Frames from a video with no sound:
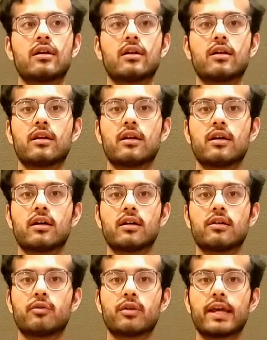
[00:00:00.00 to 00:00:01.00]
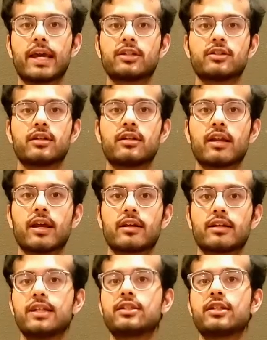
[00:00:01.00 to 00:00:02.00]
the really ancient like
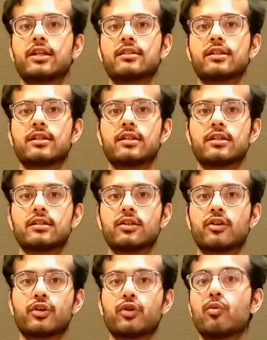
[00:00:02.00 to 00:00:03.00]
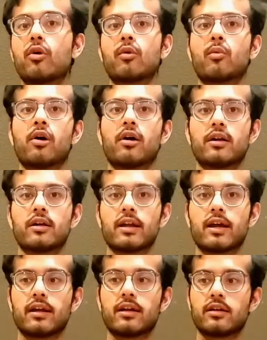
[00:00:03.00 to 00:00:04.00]
teachings, such as you are one
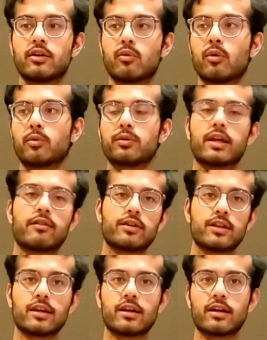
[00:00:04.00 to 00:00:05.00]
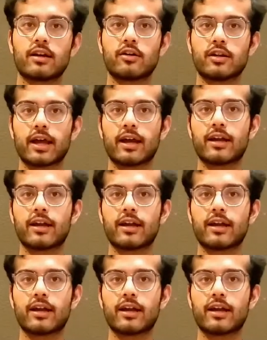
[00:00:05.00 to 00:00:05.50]
and you're one with everything and all that, I